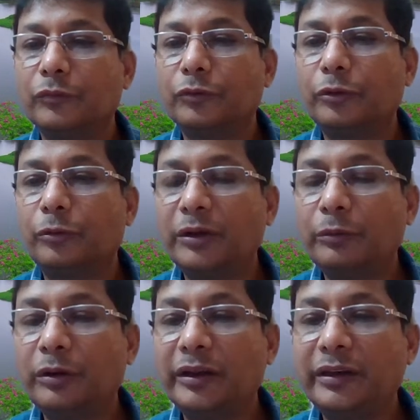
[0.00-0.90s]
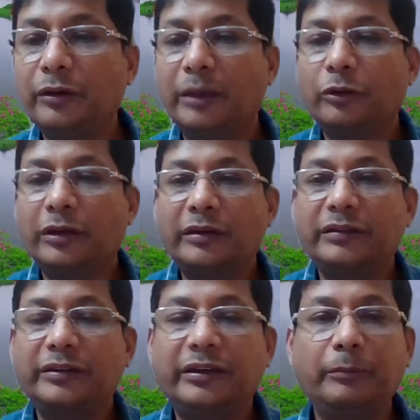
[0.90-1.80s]
So what you are writing, I'm not
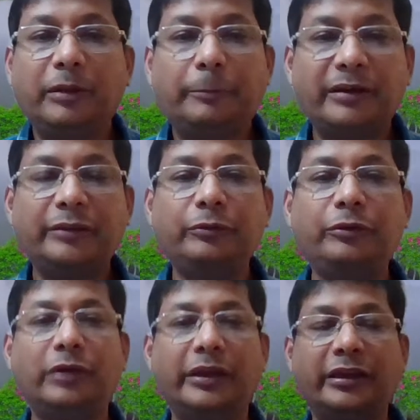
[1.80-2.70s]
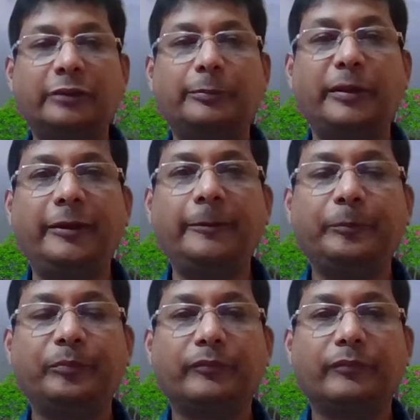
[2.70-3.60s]
understanding, but Persian window I can explain.
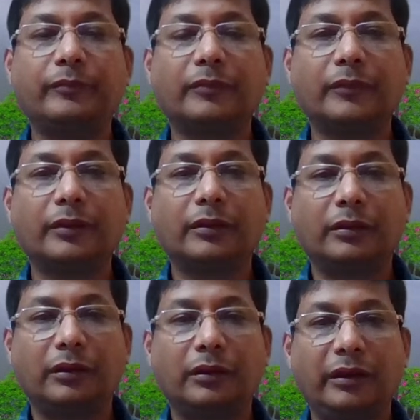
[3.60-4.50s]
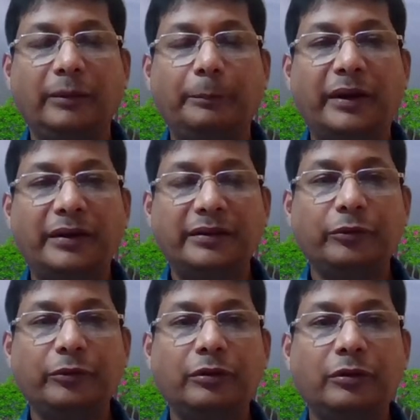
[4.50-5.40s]
In Persian
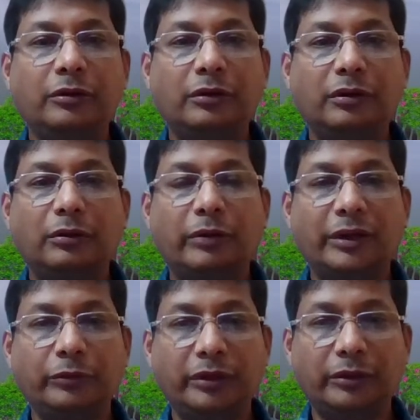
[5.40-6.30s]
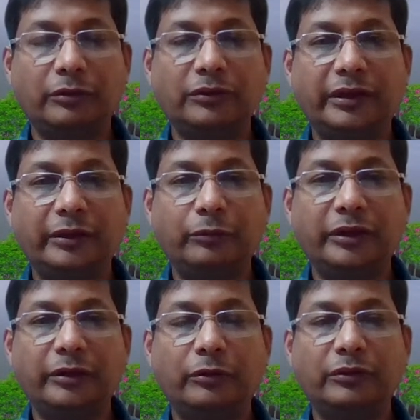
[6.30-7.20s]
window, what we are
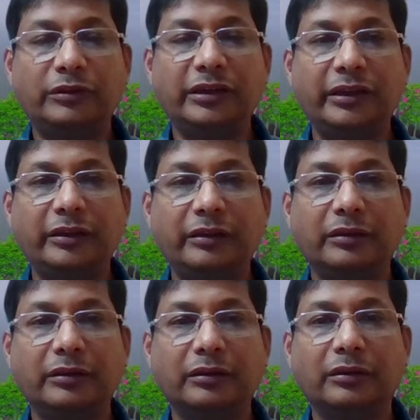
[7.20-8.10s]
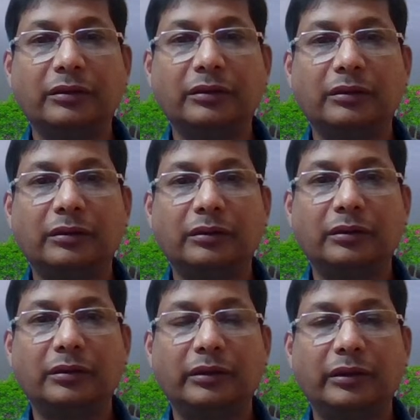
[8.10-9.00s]
considering
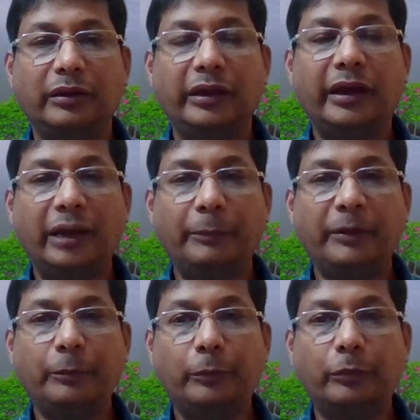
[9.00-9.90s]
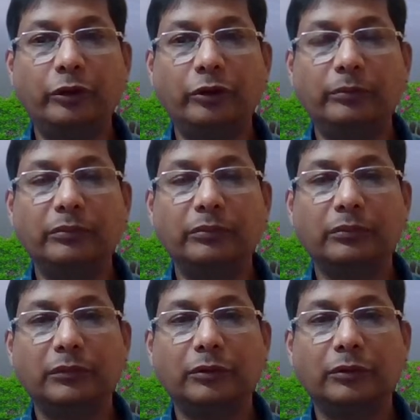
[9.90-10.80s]
a hyper volume.
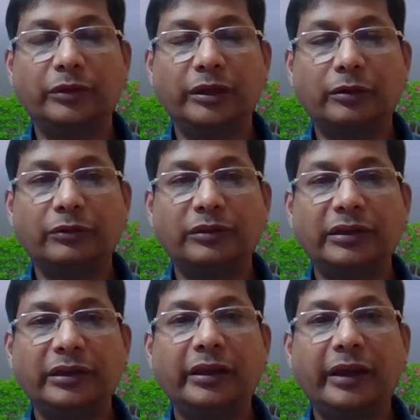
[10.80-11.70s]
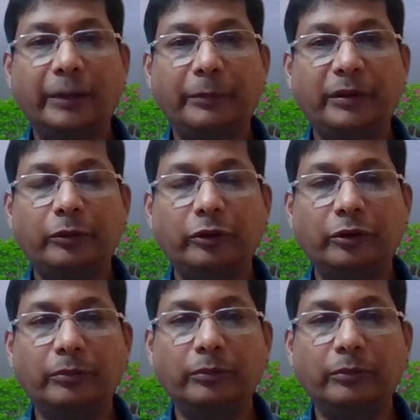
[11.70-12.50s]
We are considering a hyper volume.